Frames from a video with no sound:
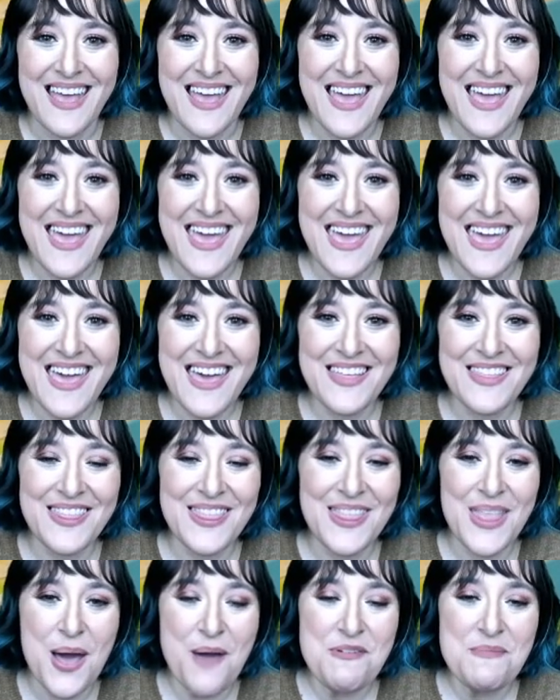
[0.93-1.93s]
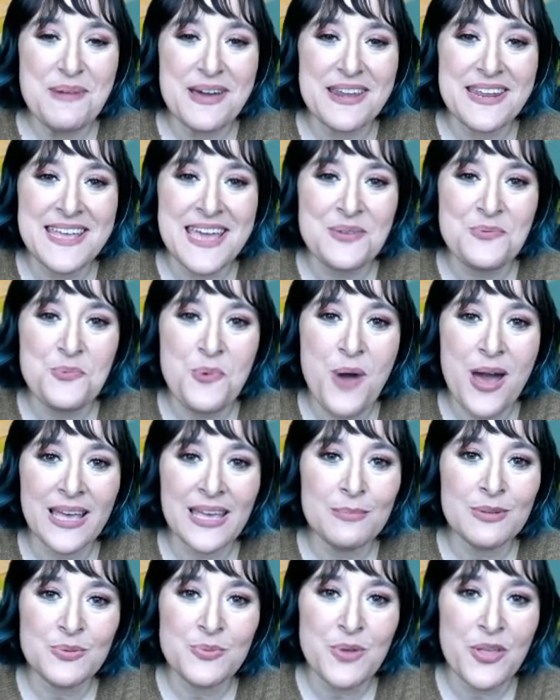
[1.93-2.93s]
Hello everybody and welcome
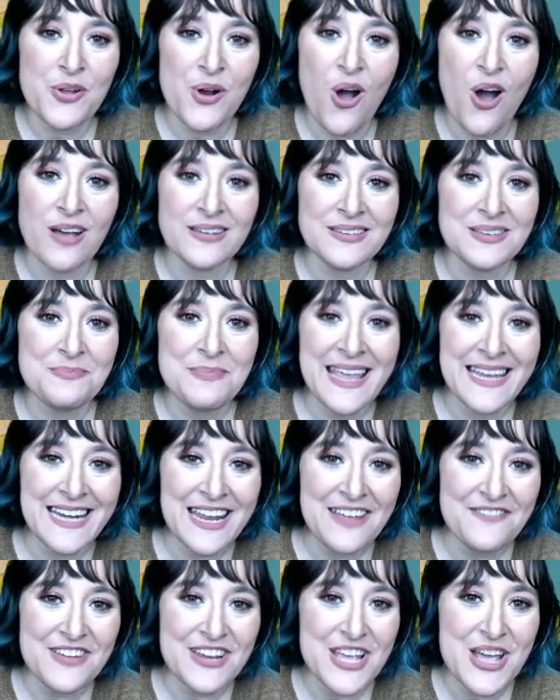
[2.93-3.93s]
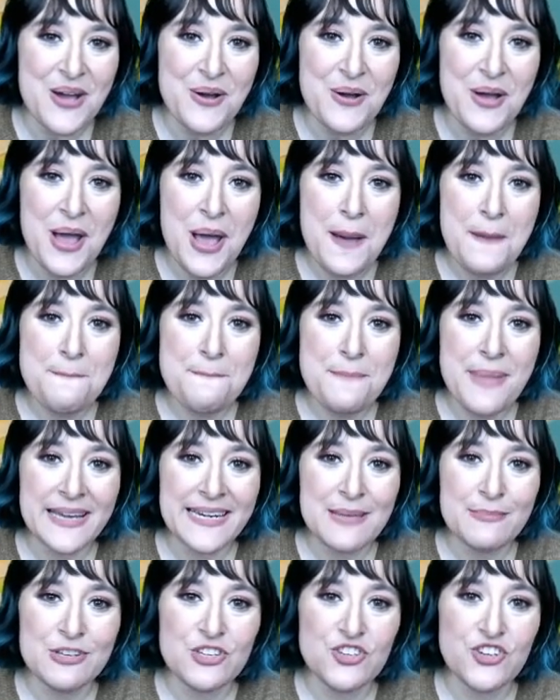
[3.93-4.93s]
to another awesome Hay Day video. My
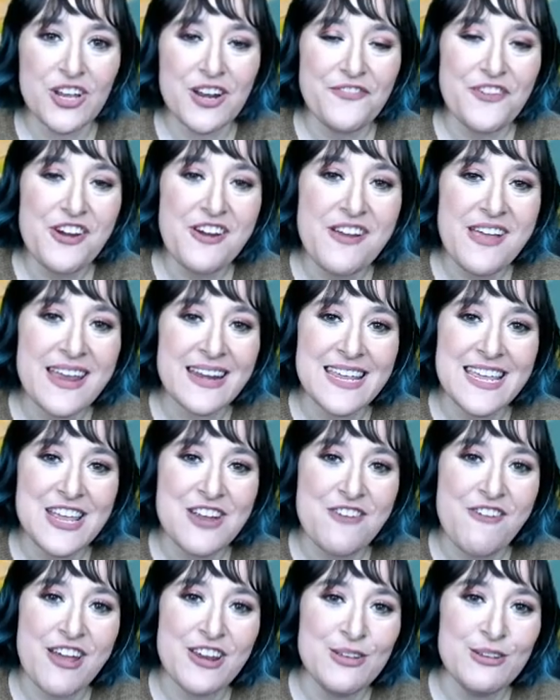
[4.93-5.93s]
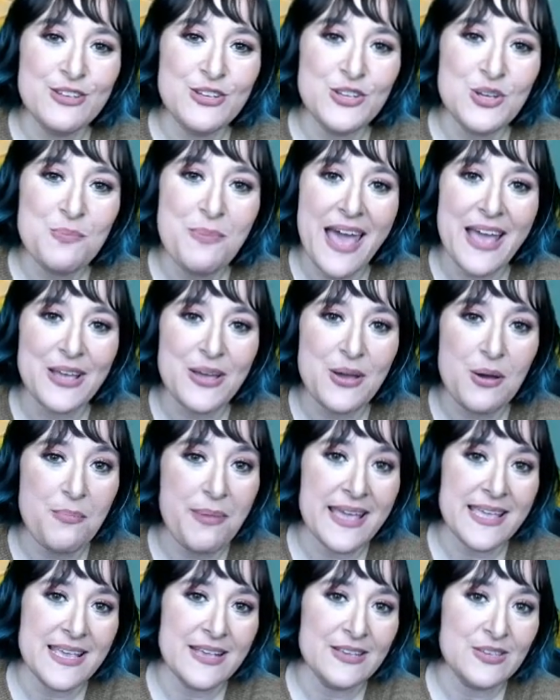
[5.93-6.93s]
name is Jennifer and here on YouTube I go by
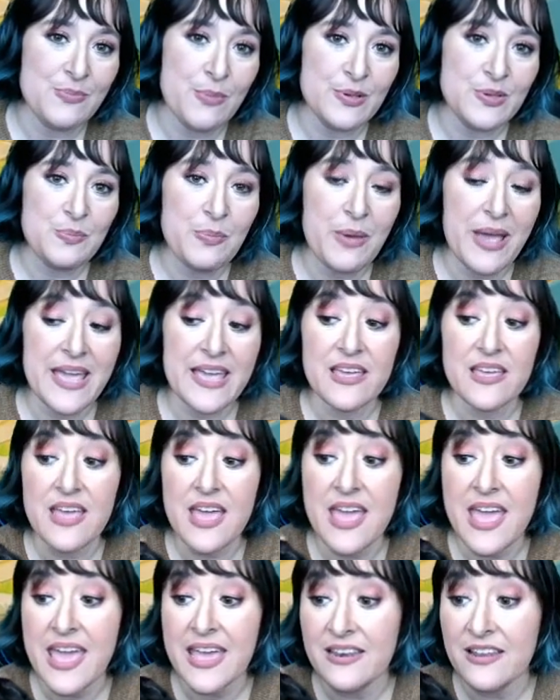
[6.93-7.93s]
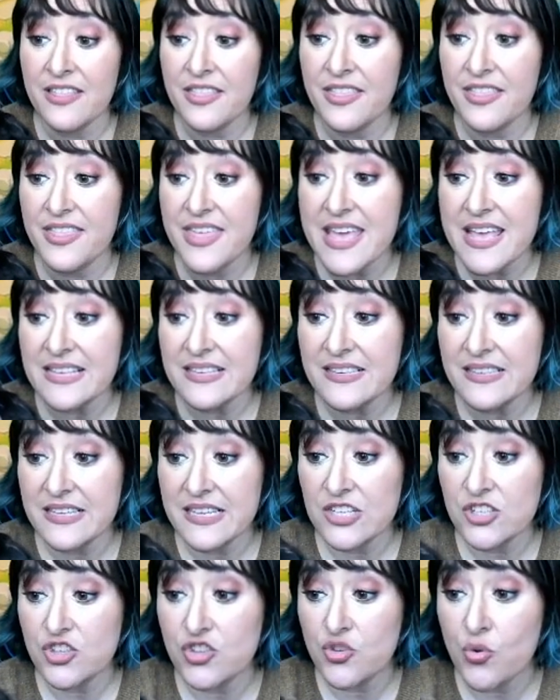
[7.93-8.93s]
Gizmo Spike and this
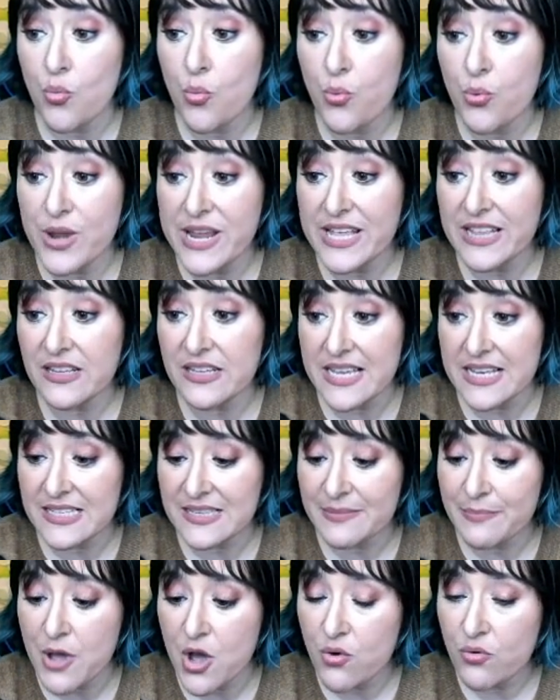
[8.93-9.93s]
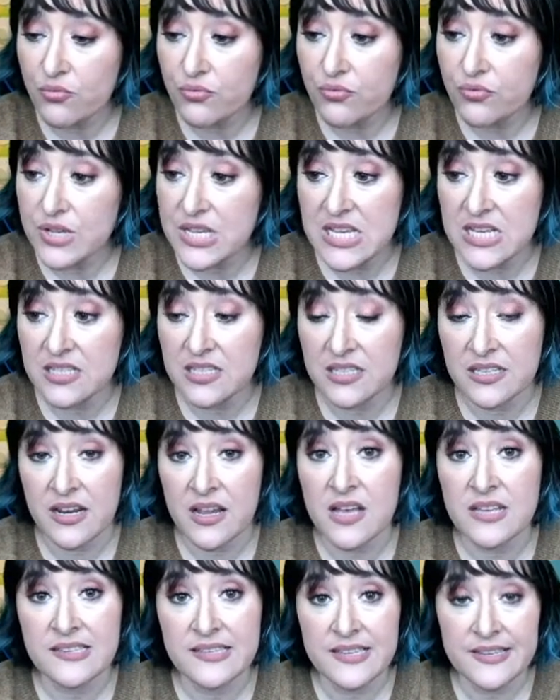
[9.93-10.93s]
is the real Gizmo. He's gonna
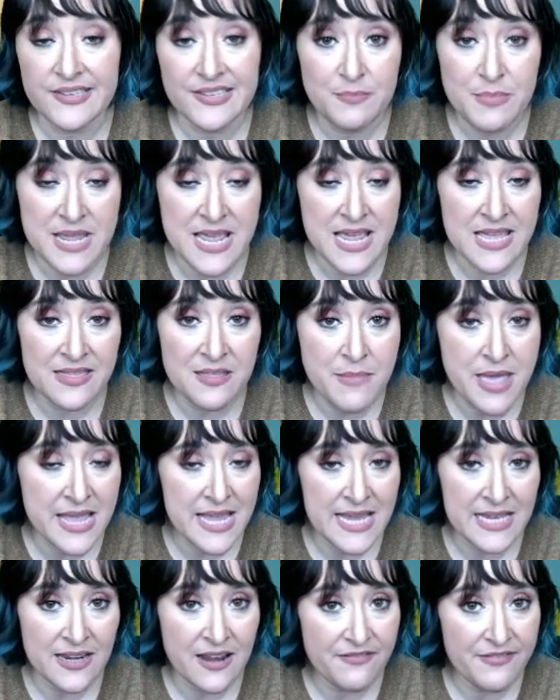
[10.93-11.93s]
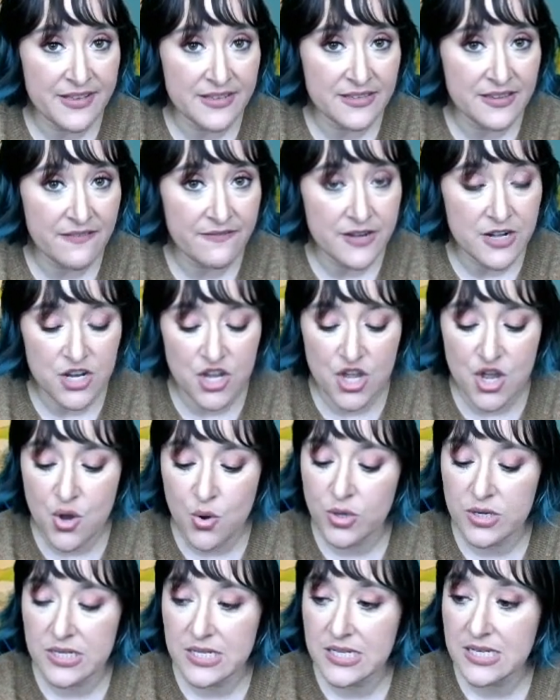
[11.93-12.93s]
assist me in the making of this video
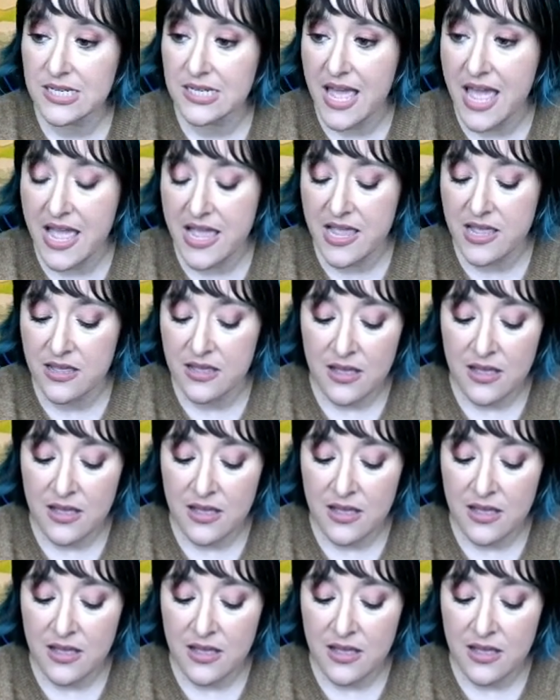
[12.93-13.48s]
today.